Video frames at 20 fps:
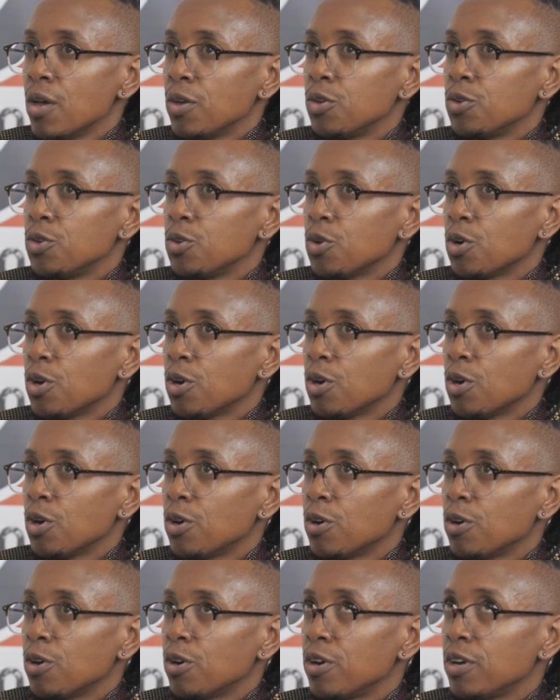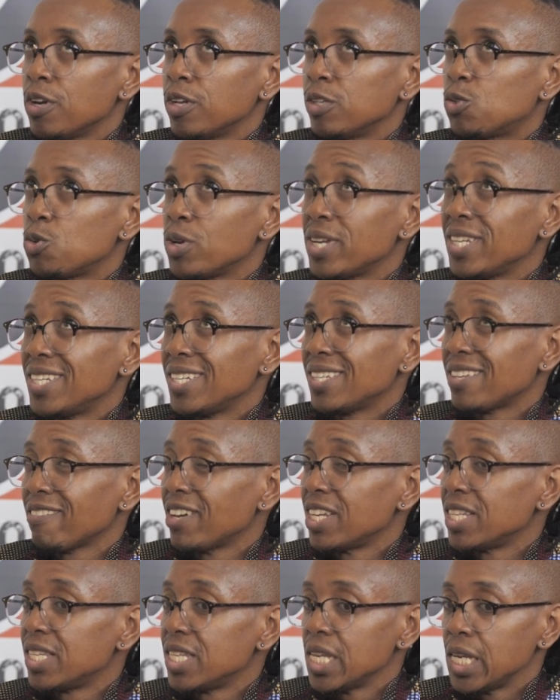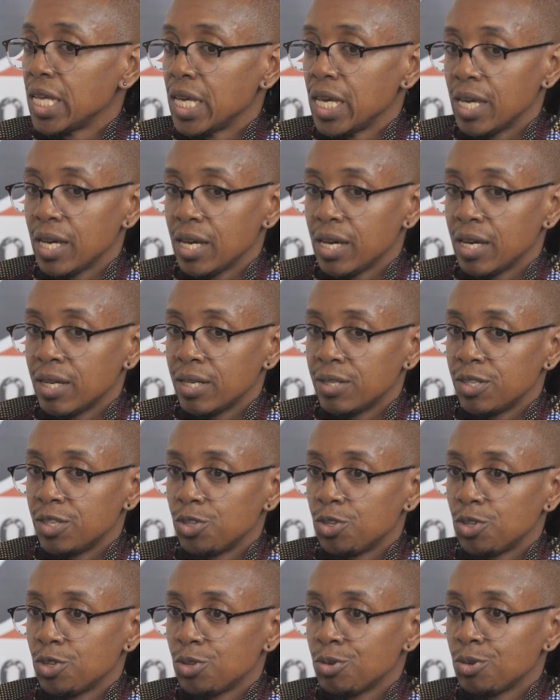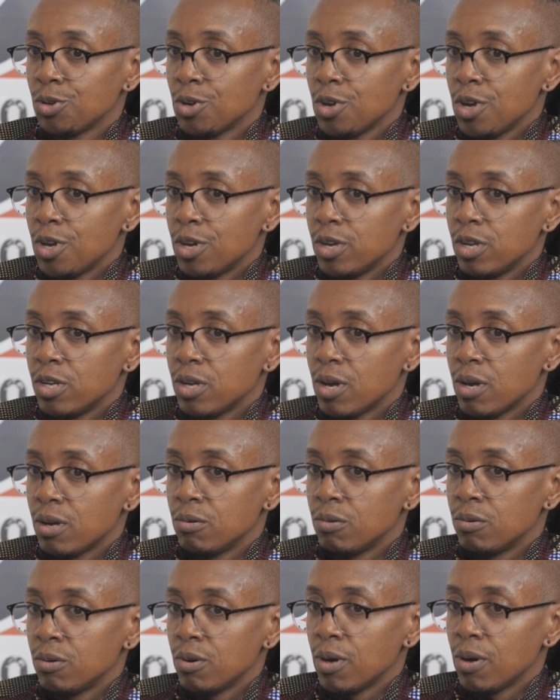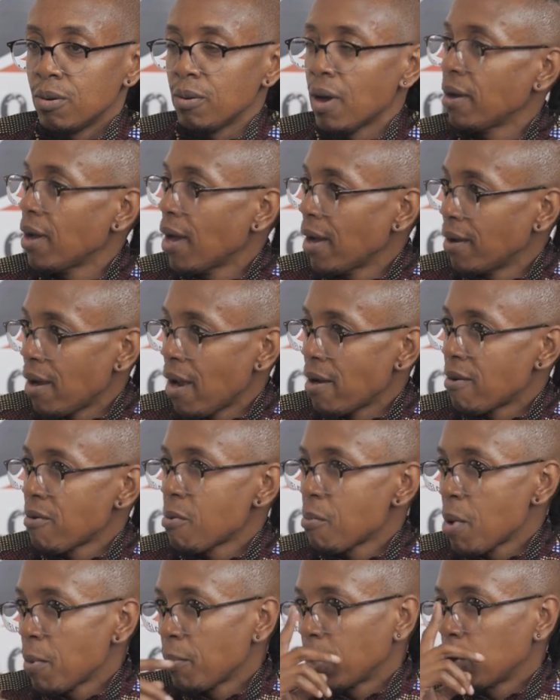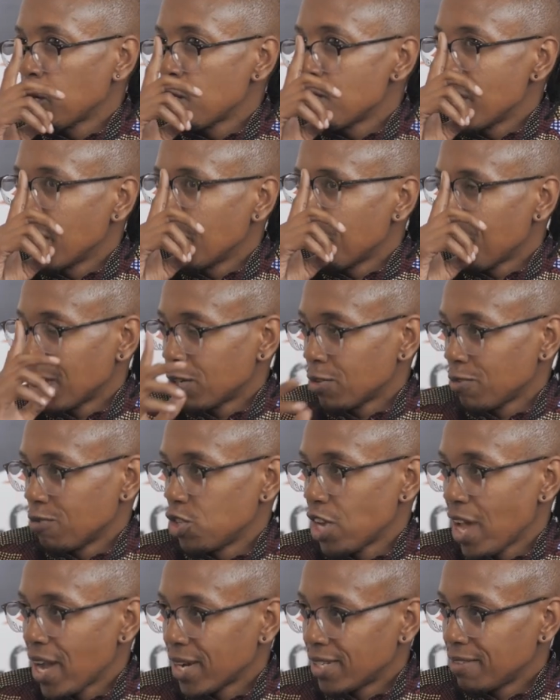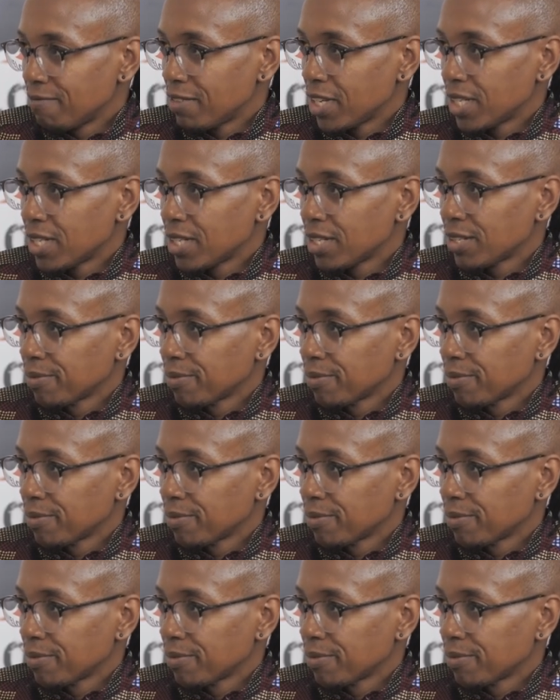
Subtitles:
Your 2017 year, did you... I remember you being part of G-Activate.